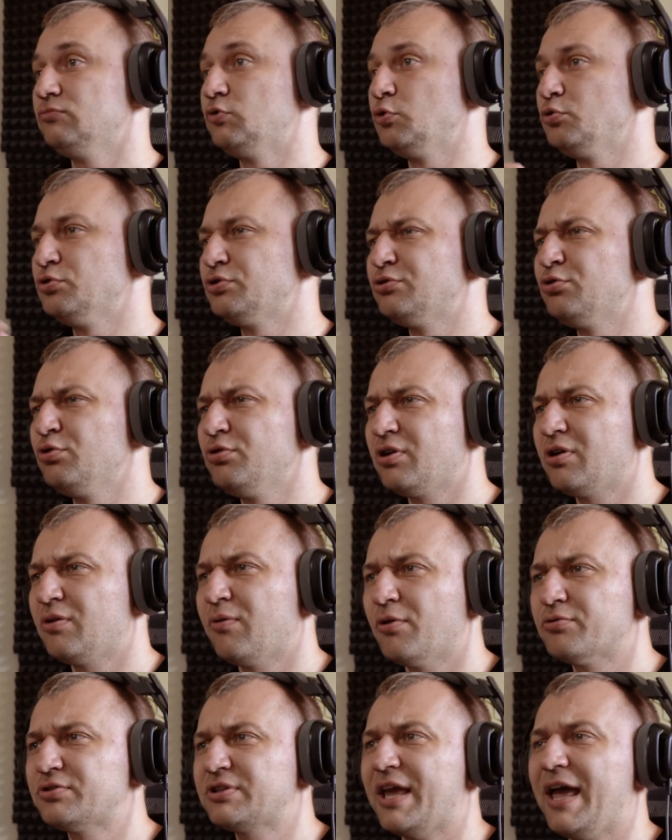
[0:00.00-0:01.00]
doing
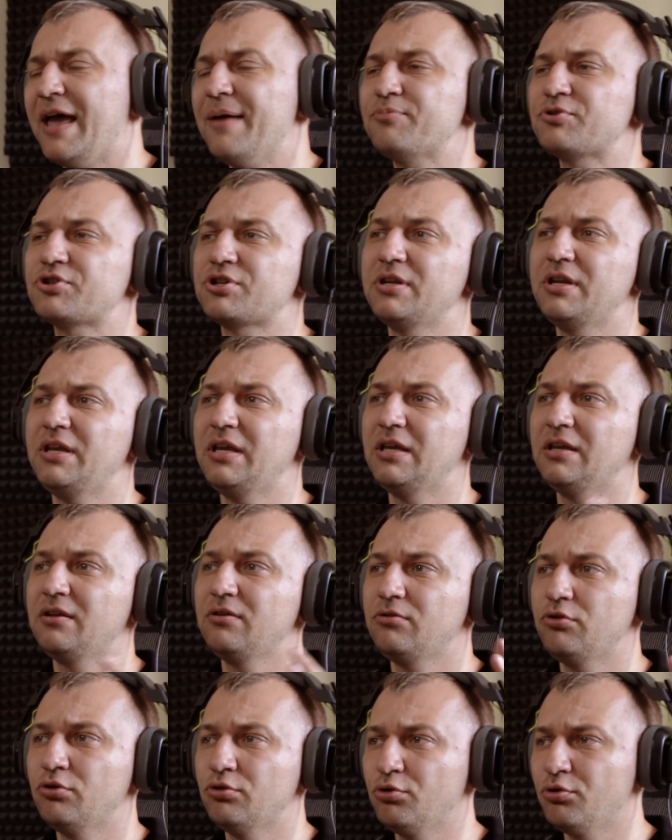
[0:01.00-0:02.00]
closed captioning,
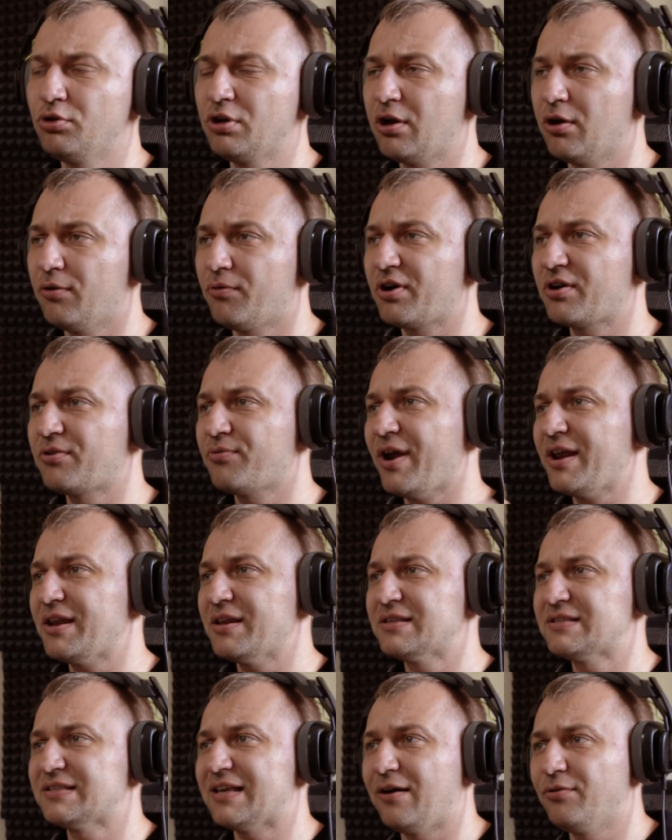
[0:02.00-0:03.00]
you're doing color
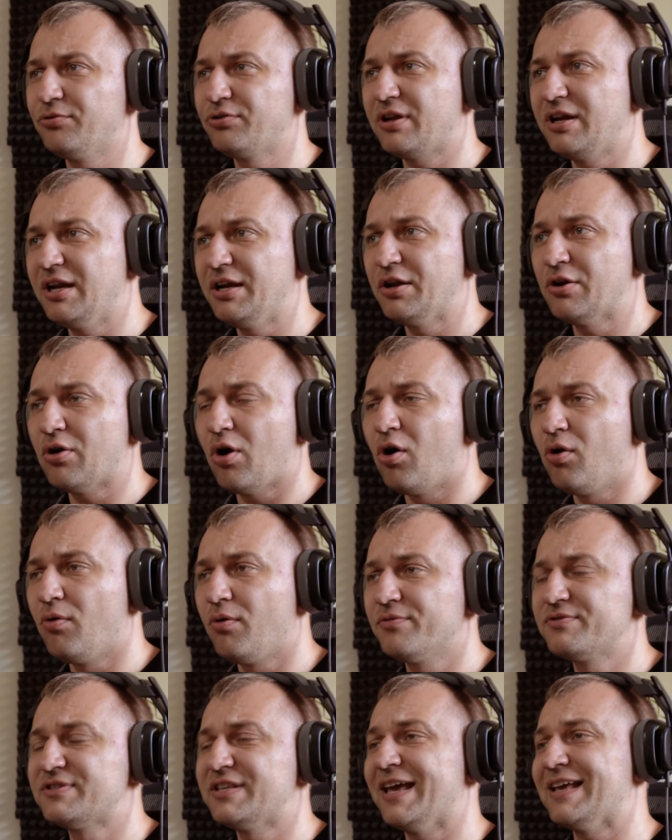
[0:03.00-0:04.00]
grading, sound cleaning, all
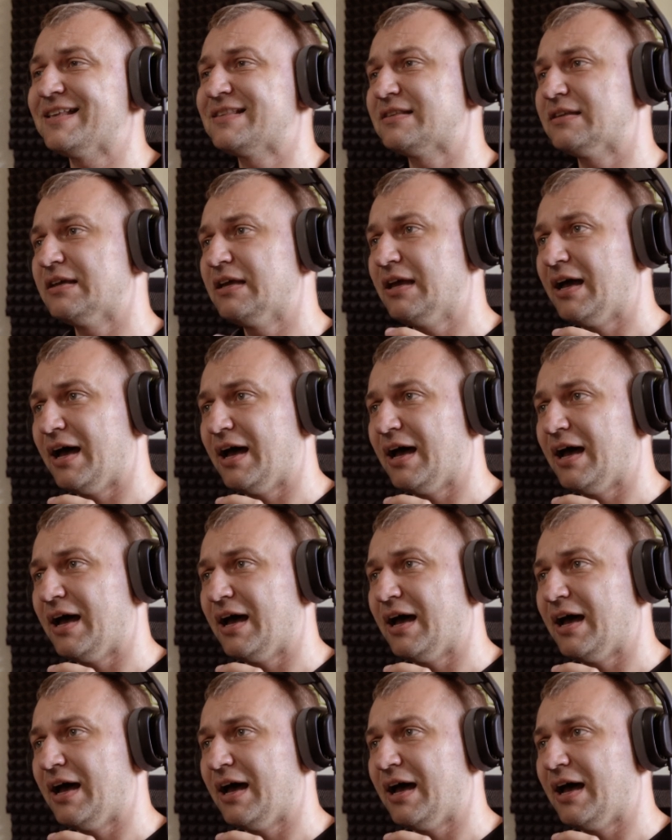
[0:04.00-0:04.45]
of that